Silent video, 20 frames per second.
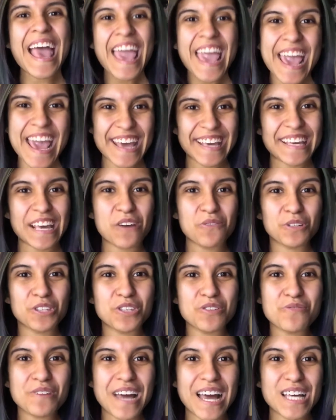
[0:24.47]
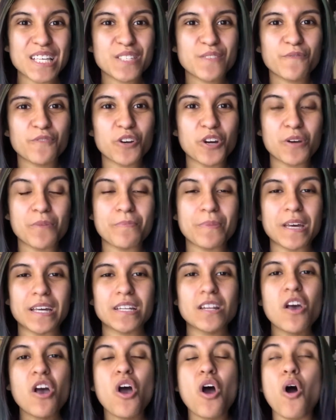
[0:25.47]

hang out with you guys for a bit,